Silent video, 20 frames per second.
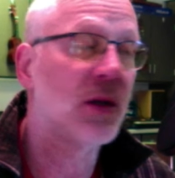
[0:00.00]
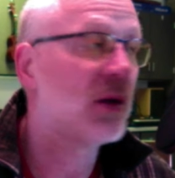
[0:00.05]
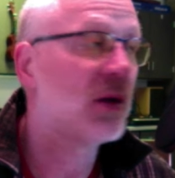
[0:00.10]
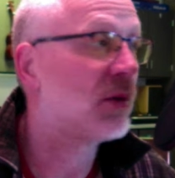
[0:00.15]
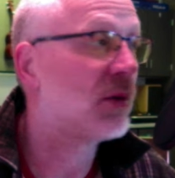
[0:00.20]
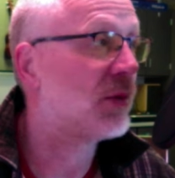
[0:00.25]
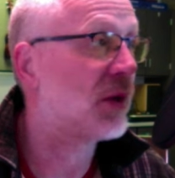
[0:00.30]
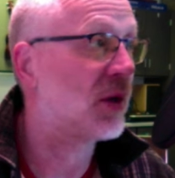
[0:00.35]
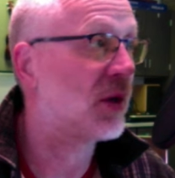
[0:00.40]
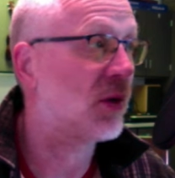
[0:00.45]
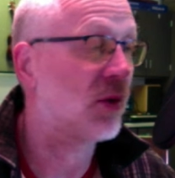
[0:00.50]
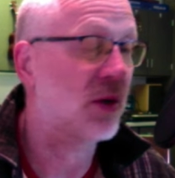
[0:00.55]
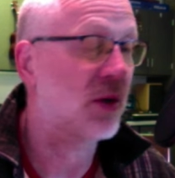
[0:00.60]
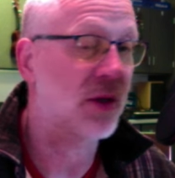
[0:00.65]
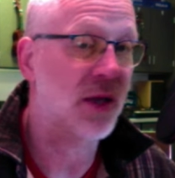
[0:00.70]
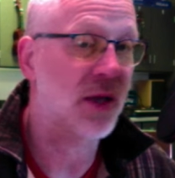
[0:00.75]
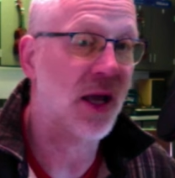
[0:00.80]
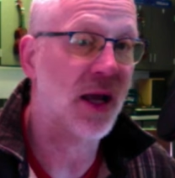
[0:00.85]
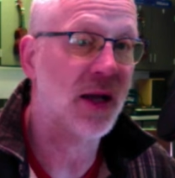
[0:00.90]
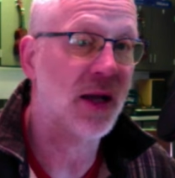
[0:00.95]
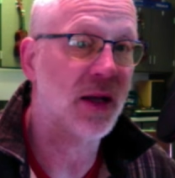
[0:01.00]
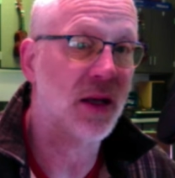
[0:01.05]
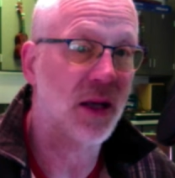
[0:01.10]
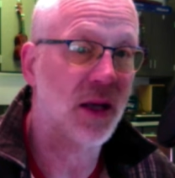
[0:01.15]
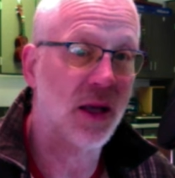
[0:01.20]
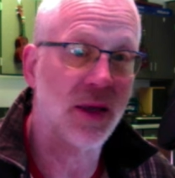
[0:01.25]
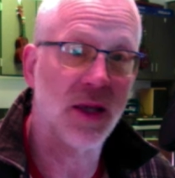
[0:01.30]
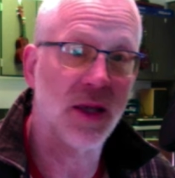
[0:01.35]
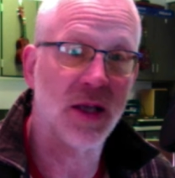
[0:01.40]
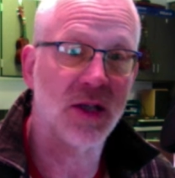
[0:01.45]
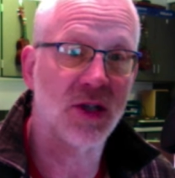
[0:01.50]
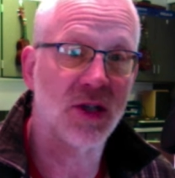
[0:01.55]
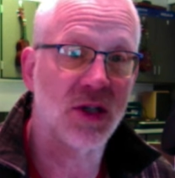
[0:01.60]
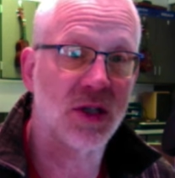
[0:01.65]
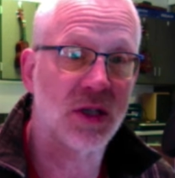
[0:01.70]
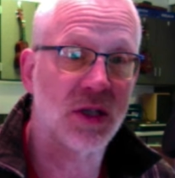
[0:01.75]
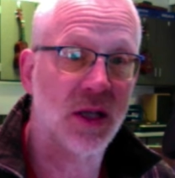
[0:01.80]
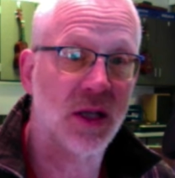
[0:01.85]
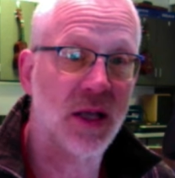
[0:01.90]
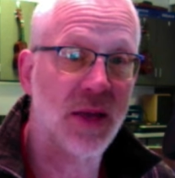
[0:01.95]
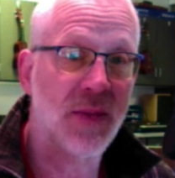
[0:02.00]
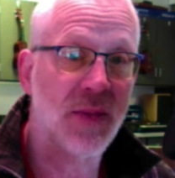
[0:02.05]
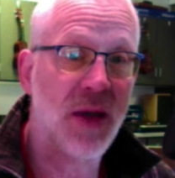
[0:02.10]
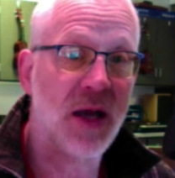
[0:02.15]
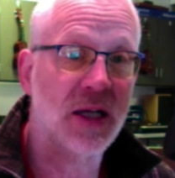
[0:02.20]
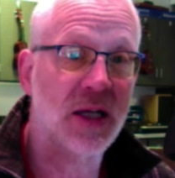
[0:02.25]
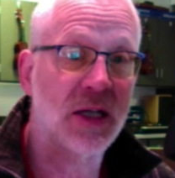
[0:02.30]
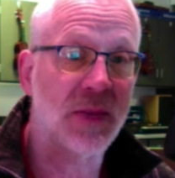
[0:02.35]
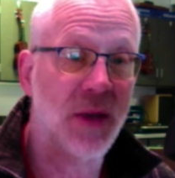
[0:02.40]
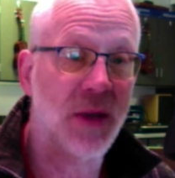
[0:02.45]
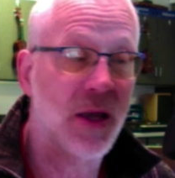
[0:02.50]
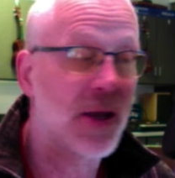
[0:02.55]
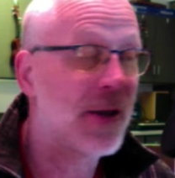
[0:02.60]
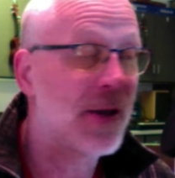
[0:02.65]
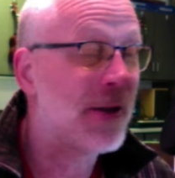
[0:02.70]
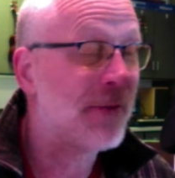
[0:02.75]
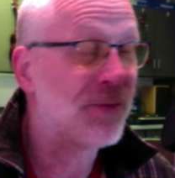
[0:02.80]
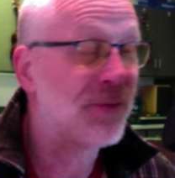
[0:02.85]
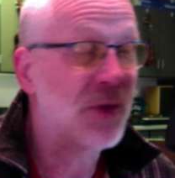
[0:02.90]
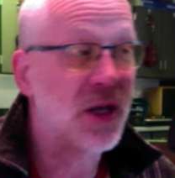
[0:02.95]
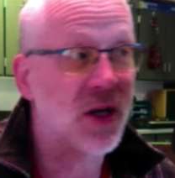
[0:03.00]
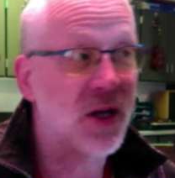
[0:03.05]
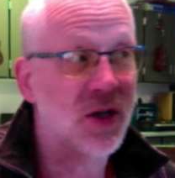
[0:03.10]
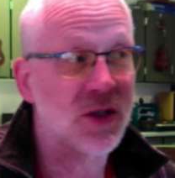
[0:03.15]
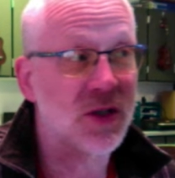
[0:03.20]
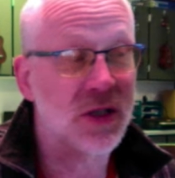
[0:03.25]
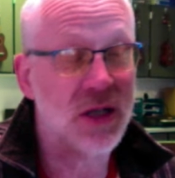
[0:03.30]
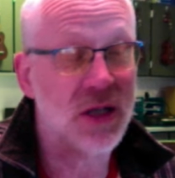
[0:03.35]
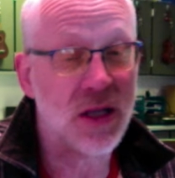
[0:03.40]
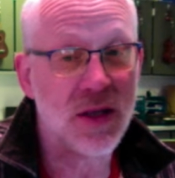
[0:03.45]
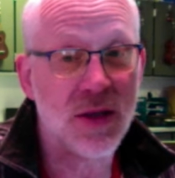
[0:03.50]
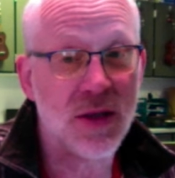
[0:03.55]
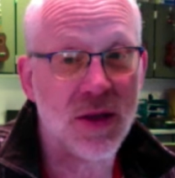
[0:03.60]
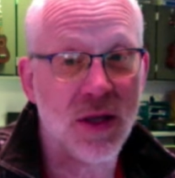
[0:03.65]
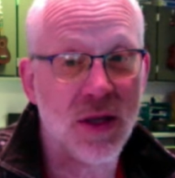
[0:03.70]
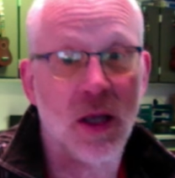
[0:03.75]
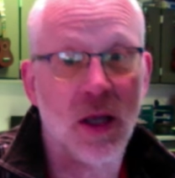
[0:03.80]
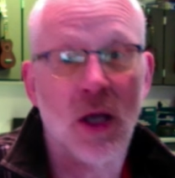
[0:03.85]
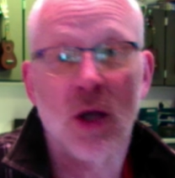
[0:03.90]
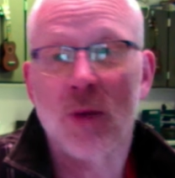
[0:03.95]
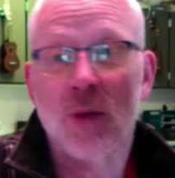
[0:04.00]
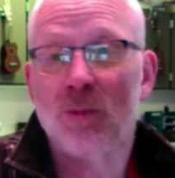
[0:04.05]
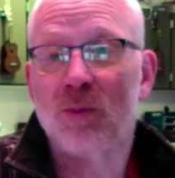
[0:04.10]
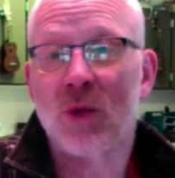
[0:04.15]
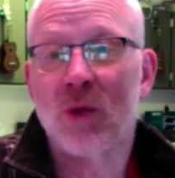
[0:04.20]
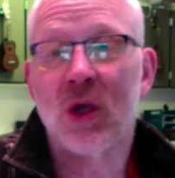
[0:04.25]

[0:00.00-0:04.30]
record that and then just send that back to me. Here's another thing. You